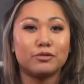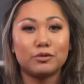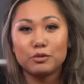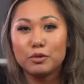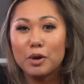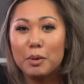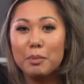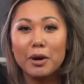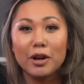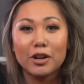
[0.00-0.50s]

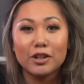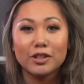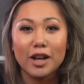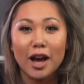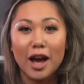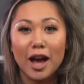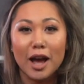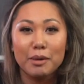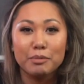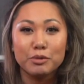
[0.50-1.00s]
what better
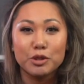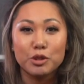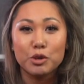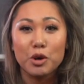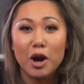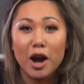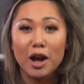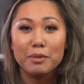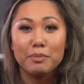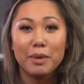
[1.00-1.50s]
time to
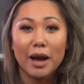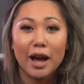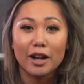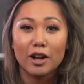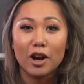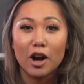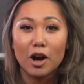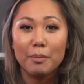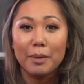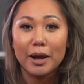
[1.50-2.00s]

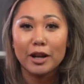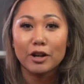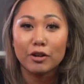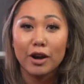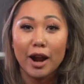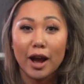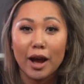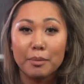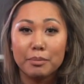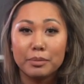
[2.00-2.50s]
unpack all my
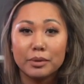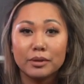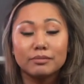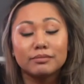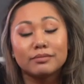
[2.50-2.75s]
crap